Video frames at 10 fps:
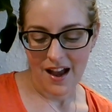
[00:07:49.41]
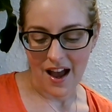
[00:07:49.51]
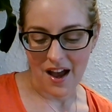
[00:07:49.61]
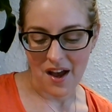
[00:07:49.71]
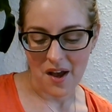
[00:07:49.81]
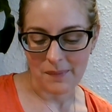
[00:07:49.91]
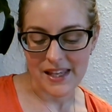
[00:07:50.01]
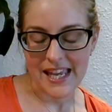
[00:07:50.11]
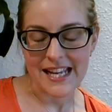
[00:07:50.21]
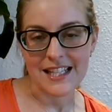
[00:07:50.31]

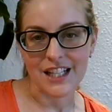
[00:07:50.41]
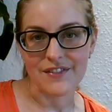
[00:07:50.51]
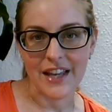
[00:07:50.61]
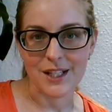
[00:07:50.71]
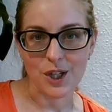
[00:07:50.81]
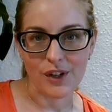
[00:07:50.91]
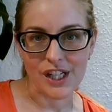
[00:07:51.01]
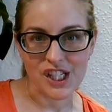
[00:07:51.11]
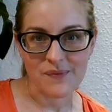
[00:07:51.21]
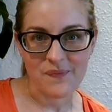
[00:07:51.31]
The E stands for
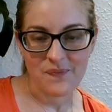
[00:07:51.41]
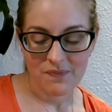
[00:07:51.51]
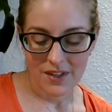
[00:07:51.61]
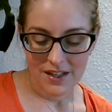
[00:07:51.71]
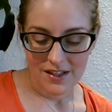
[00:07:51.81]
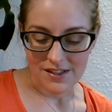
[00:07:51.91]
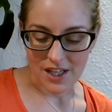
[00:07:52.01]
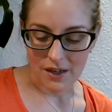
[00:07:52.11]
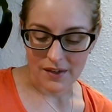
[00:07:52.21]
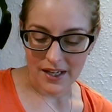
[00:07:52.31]
excretion.
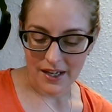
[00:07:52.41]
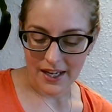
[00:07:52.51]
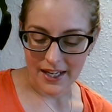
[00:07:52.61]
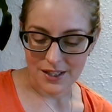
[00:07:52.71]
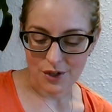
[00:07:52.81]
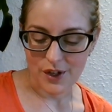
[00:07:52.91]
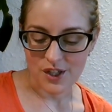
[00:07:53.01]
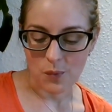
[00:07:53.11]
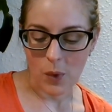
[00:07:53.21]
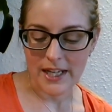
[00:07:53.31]
So
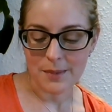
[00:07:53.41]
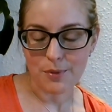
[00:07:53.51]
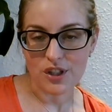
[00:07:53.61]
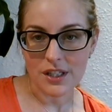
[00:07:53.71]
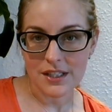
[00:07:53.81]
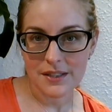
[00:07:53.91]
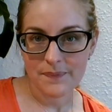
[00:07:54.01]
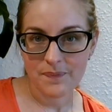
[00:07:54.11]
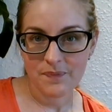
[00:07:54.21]
excretion of waste products